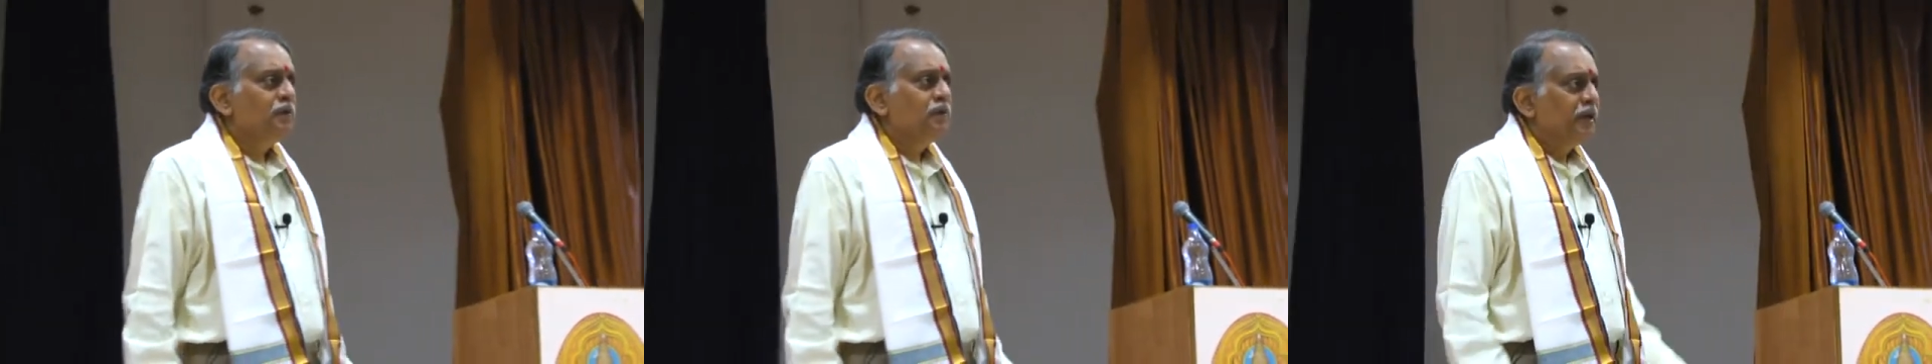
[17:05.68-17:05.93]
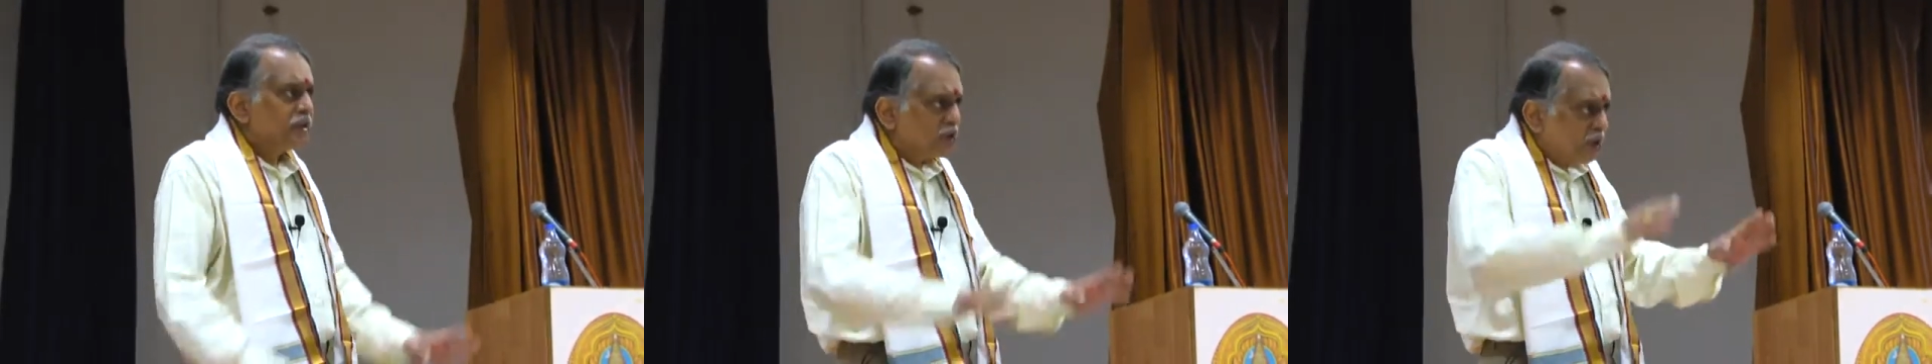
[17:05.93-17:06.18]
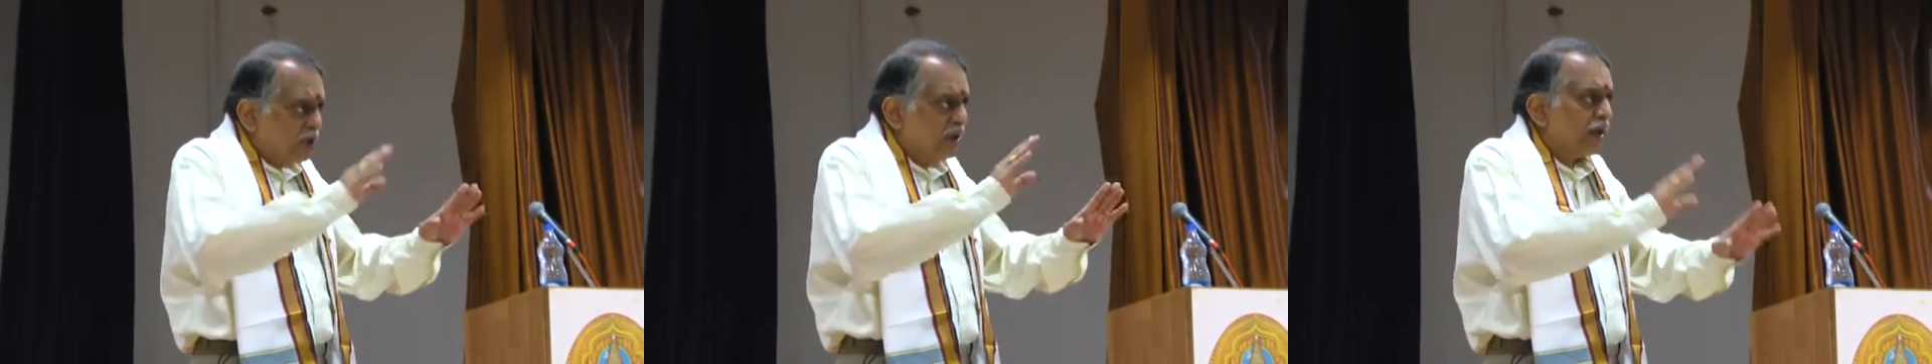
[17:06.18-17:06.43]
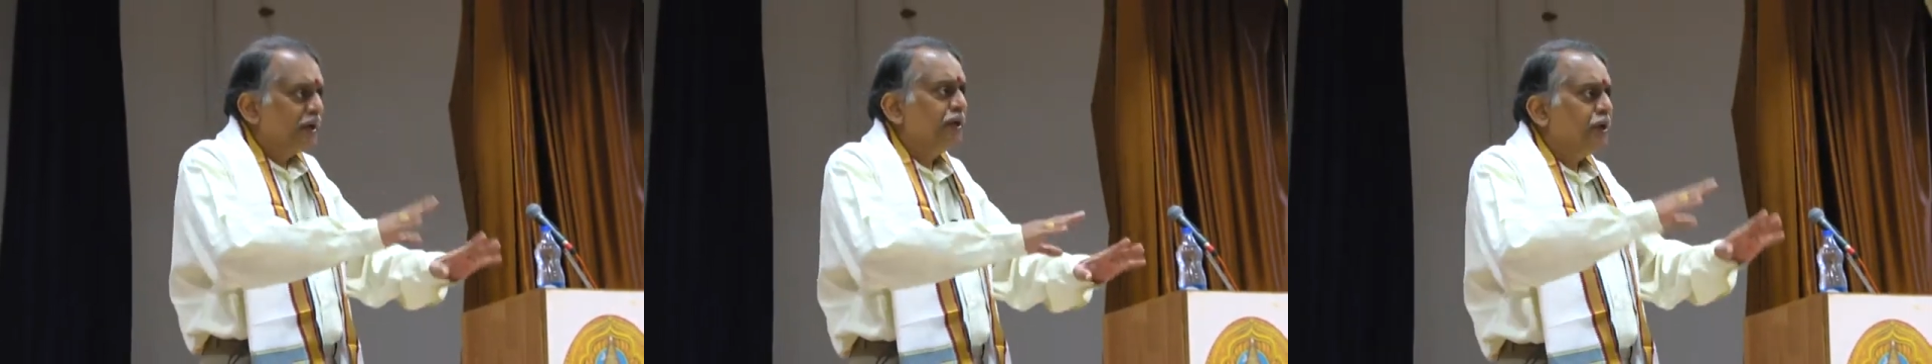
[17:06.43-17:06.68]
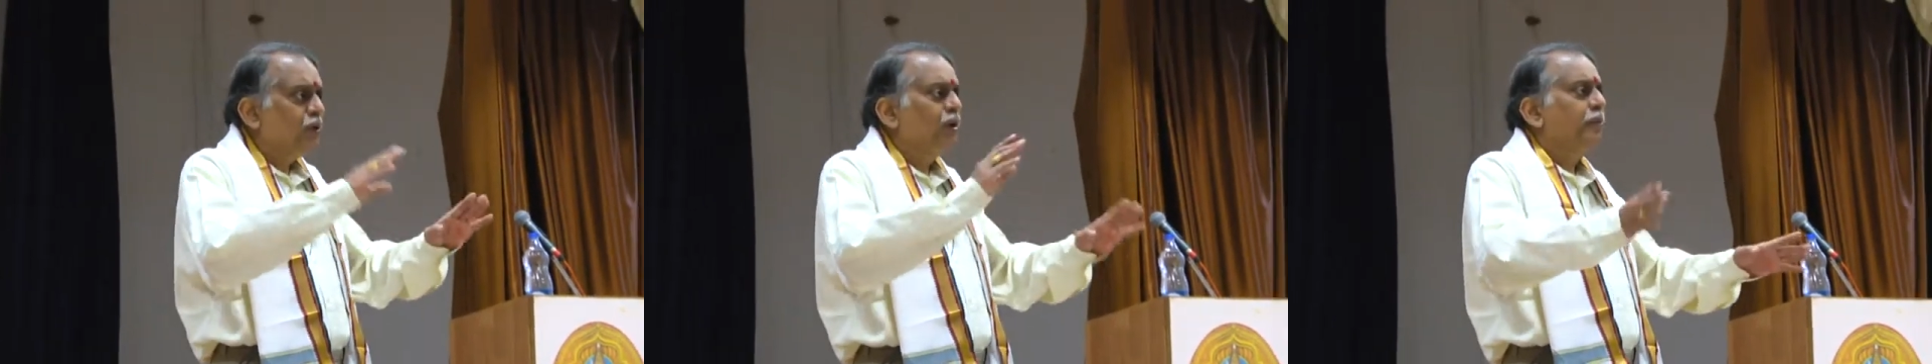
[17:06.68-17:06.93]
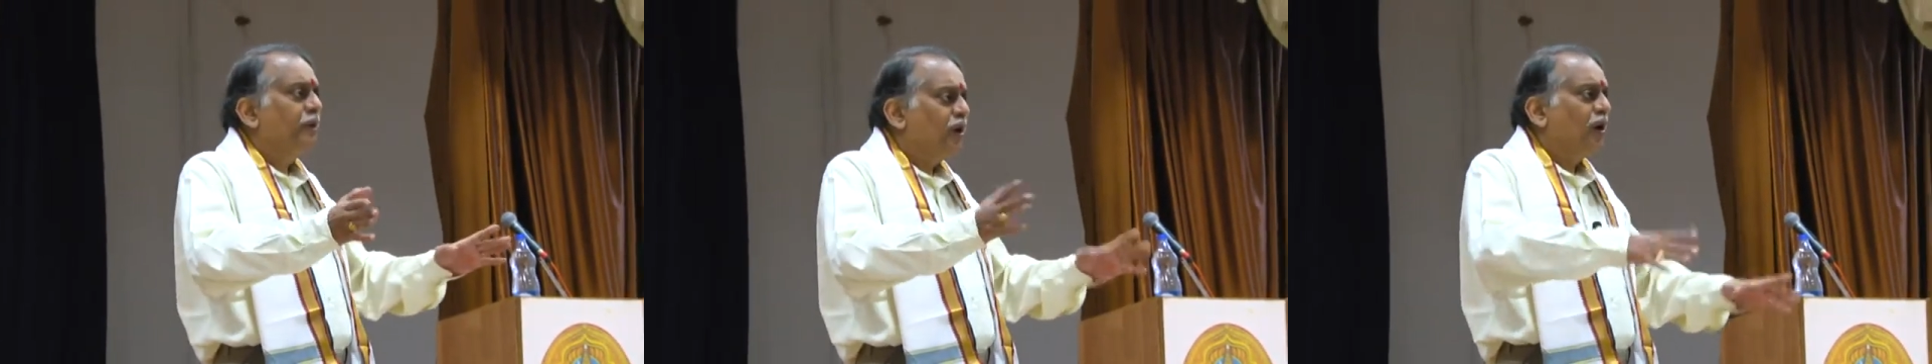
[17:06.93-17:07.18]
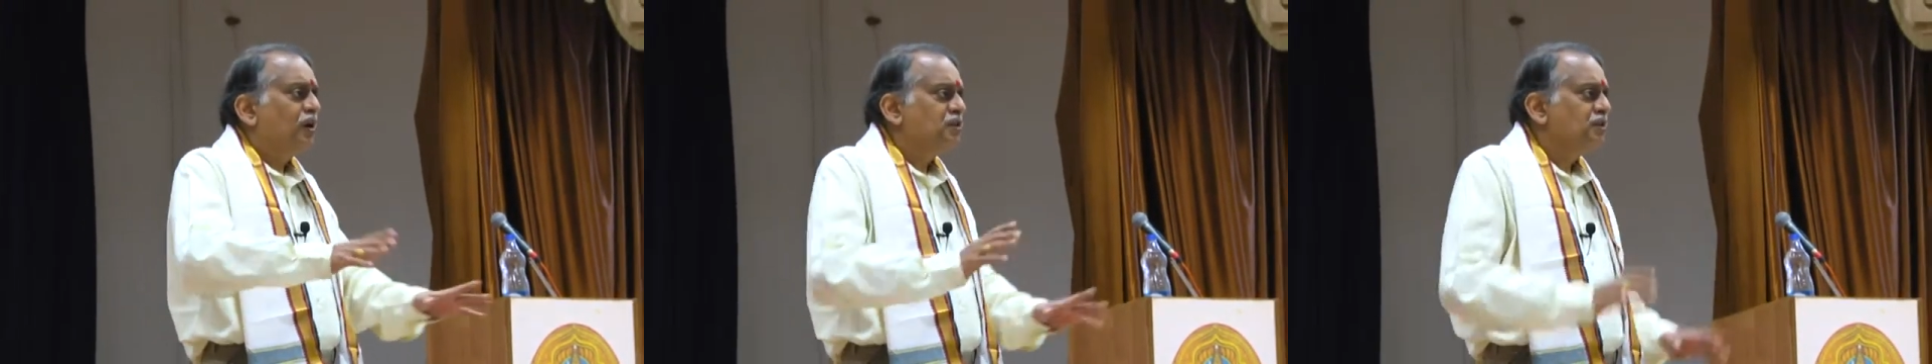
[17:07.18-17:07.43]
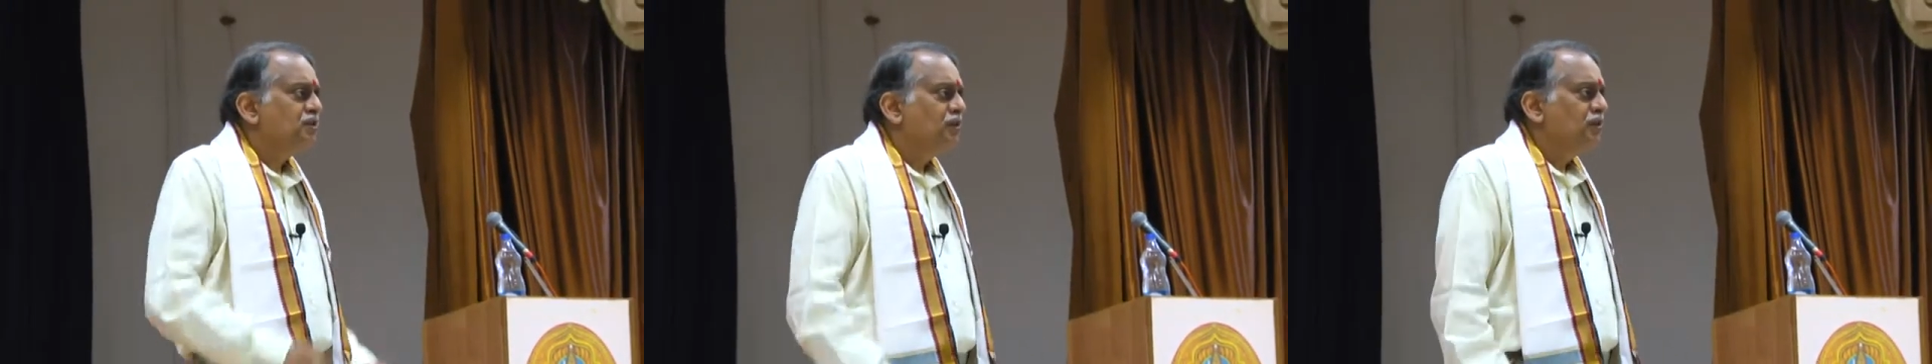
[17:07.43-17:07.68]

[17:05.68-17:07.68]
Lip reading: It is called reticular because